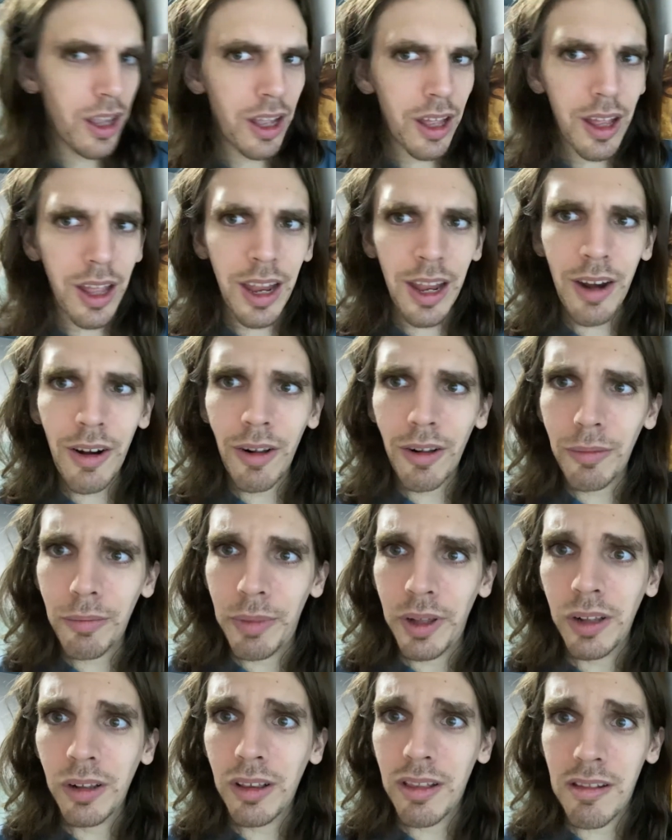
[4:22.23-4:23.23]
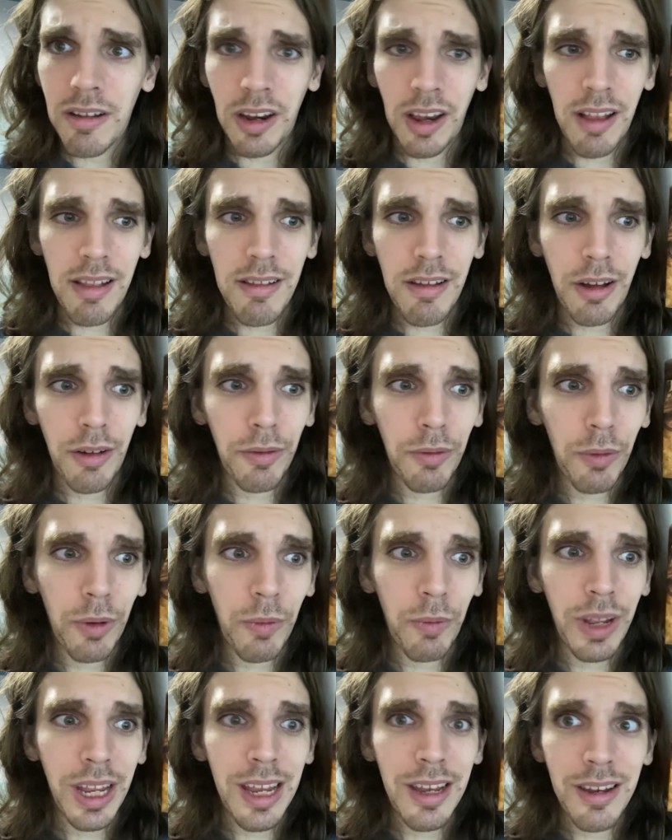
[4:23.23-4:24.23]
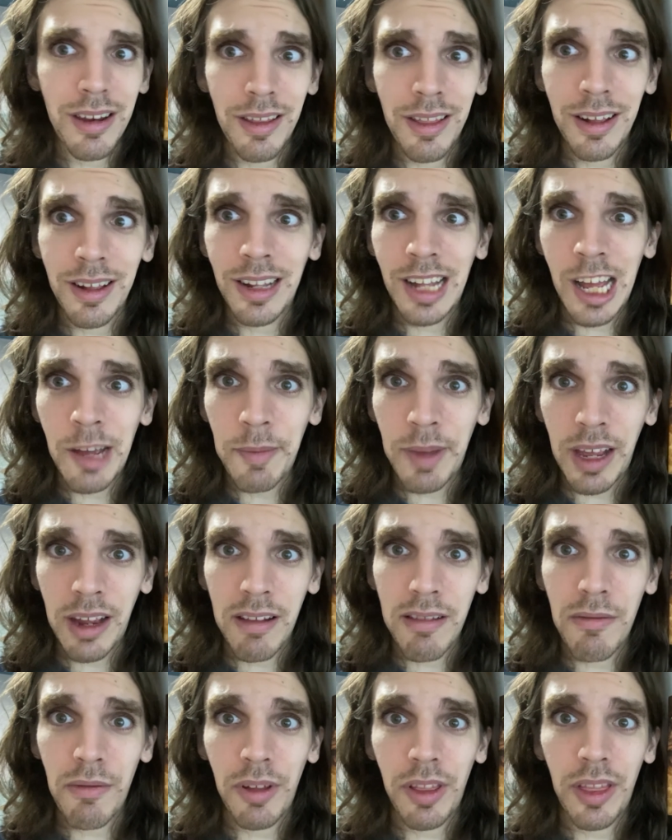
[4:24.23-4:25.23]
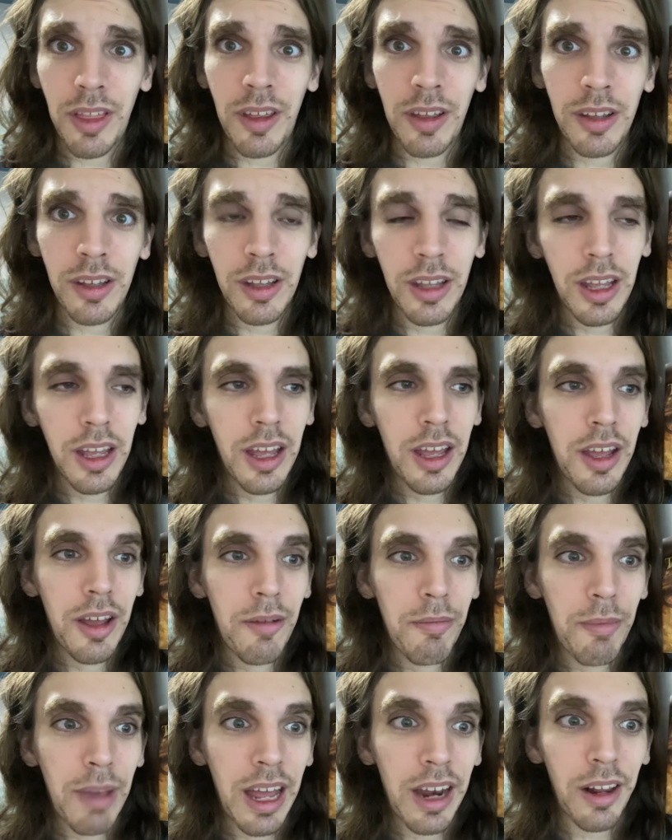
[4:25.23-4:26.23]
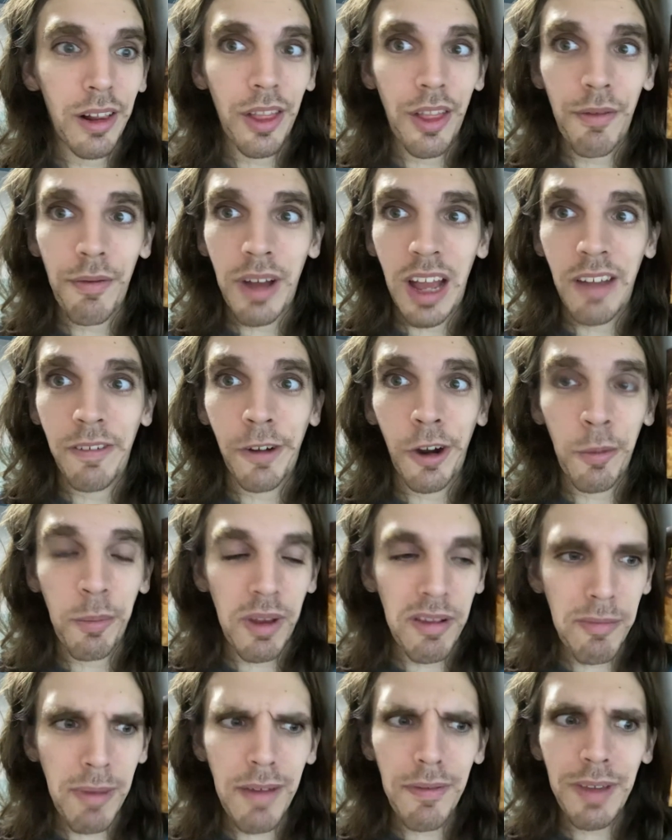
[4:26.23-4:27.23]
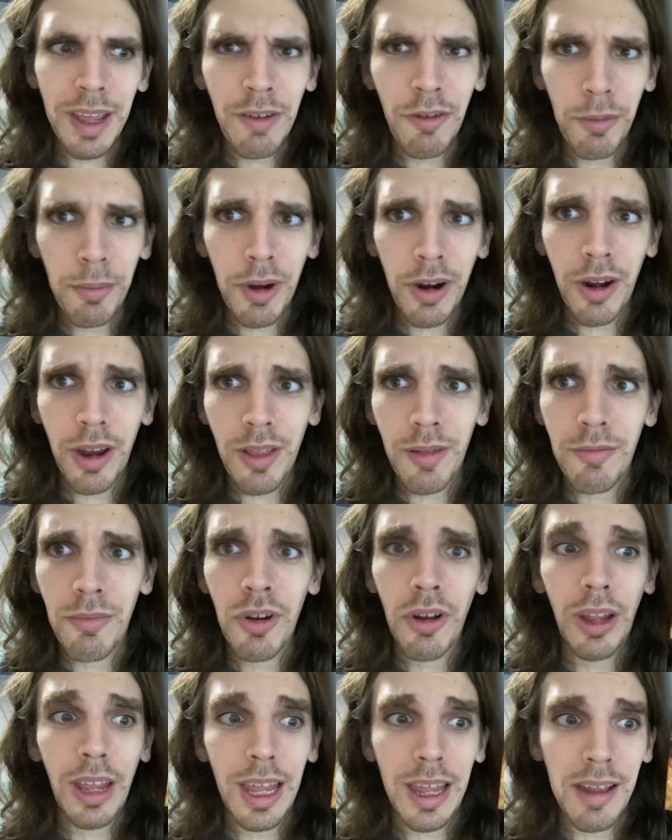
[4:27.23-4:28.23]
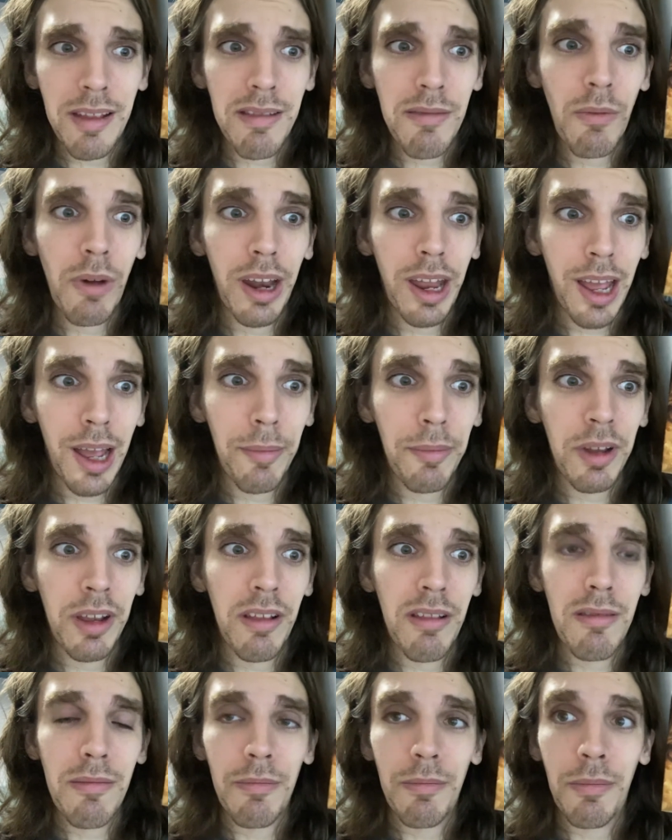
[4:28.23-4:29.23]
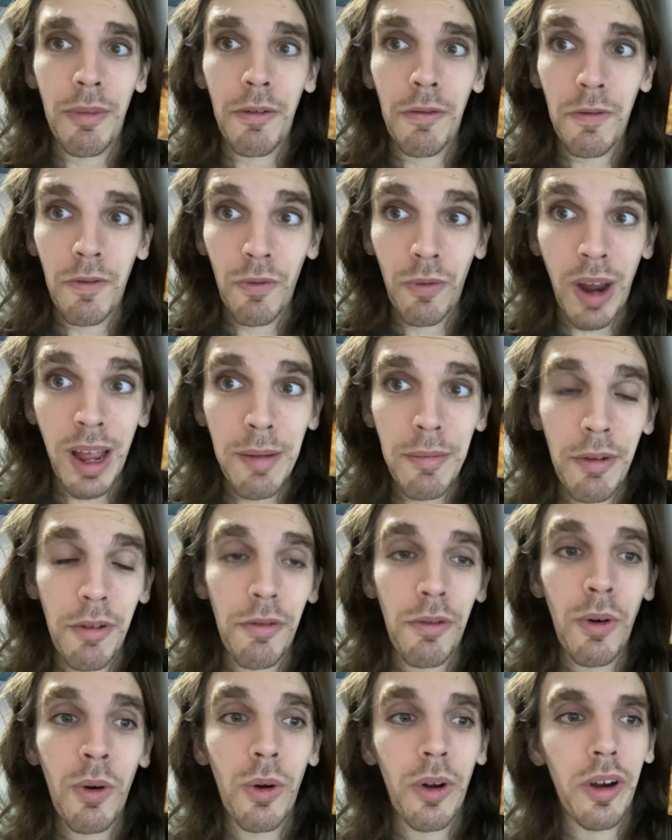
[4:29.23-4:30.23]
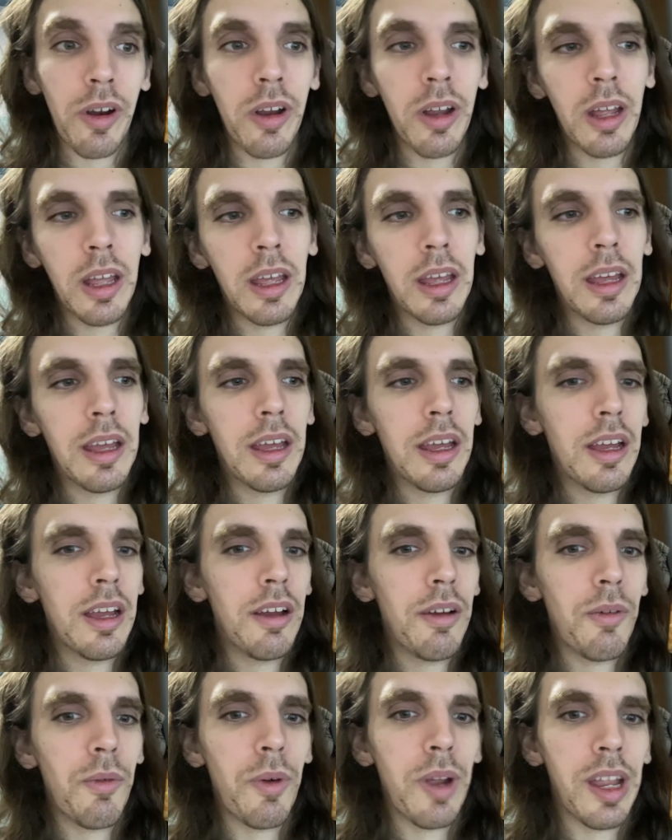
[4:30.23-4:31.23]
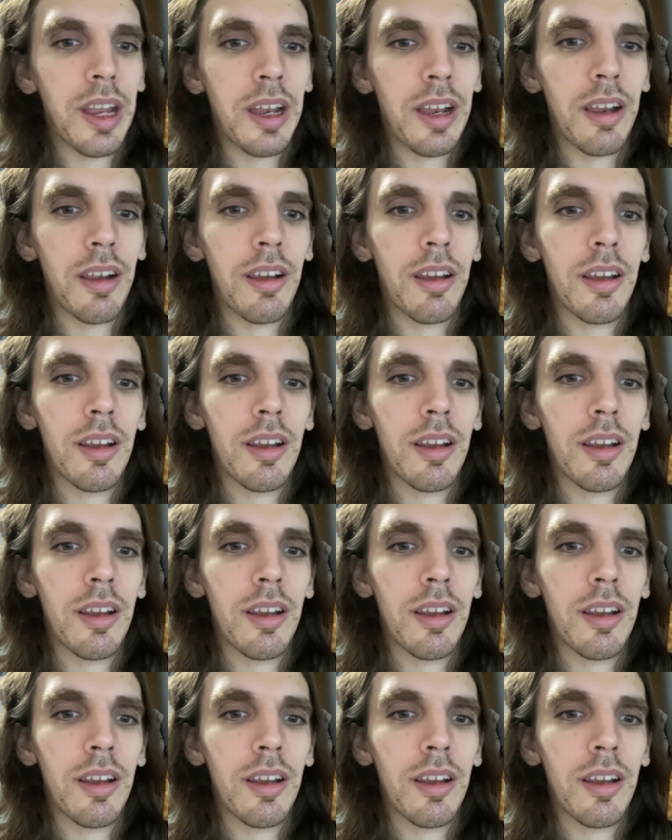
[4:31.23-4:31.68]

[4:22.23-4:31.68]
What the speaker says: it all builds on itself when we get to the climax with the Battle of the Five Armies. My favorite part of the book is what happens right before, when